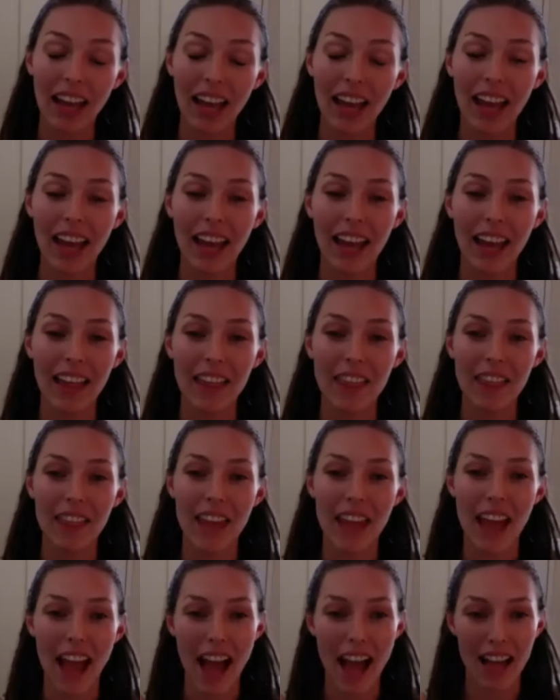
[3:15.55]
and
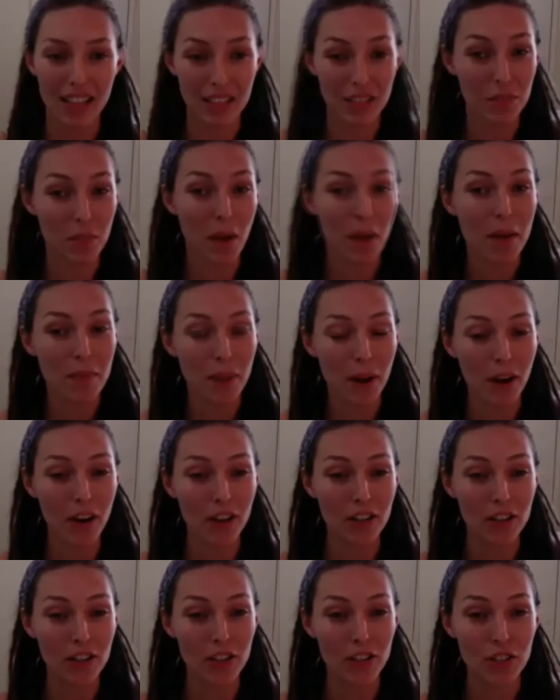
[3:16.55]
they asked my
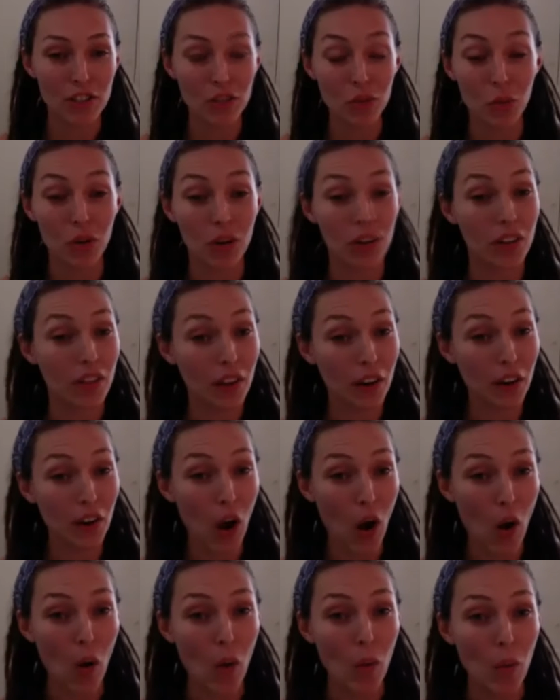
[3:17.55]
parents to store it in their
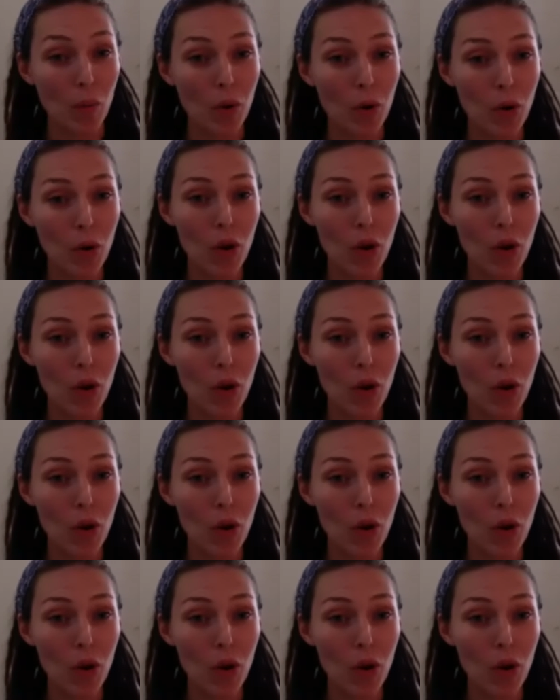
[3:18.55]
home